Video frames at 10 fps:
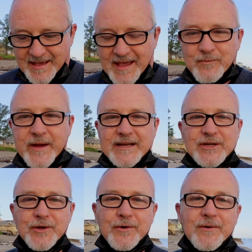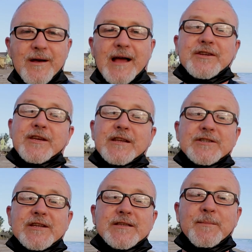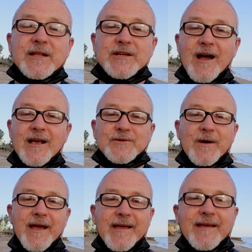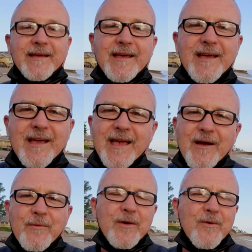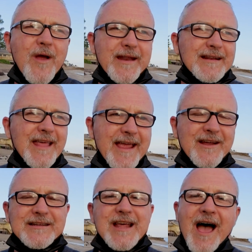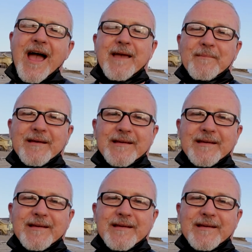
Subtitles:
In week 2, I took you to Jensen Beach Causeway. We were running late on time.